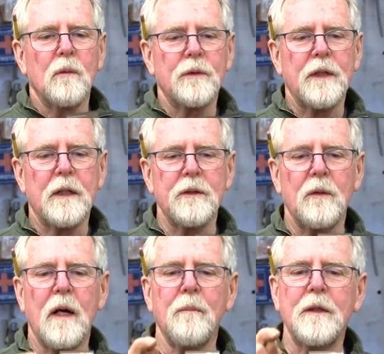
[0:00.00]
will tell
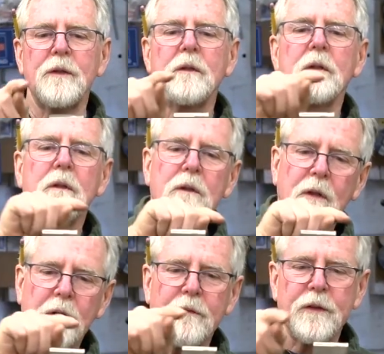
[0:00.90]
you how much
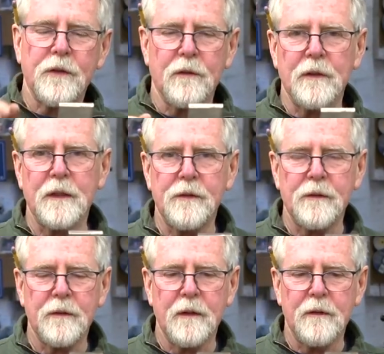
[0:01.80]
curvature
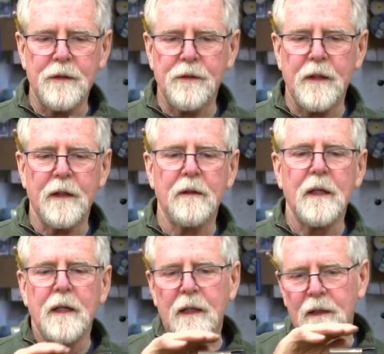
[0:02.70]
there is there.
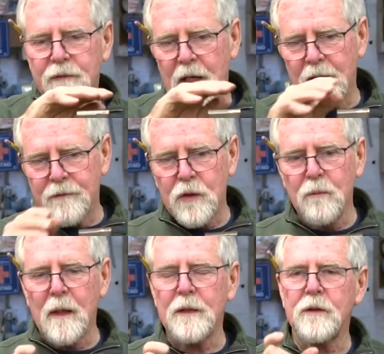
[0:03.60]
And if you have
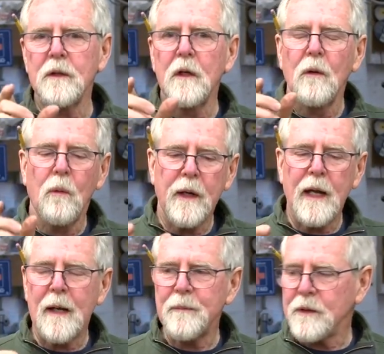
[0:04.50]
too much,
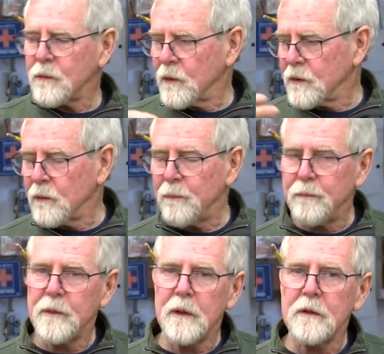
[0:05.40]
what happens when you
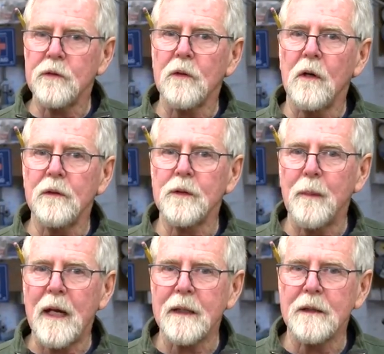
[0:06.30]
install this
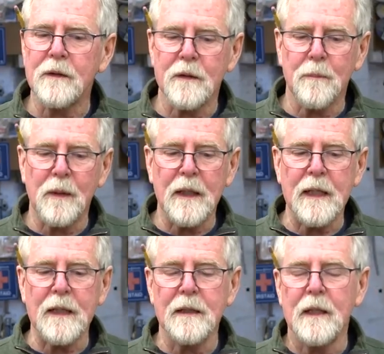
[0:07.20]
back into the
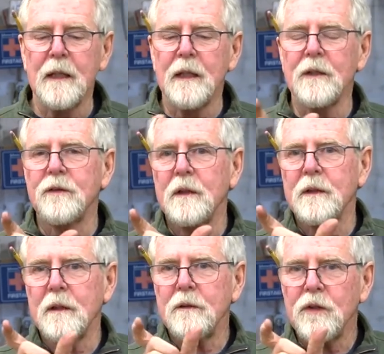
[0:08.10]
plane is
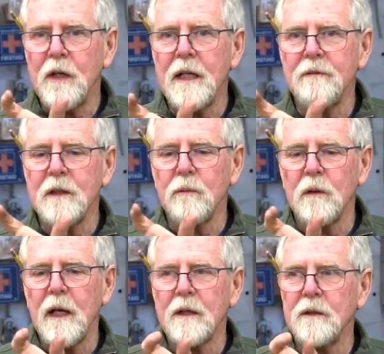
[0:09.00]
that the shaving
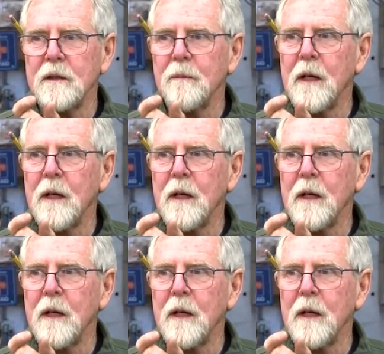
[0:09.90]
will actually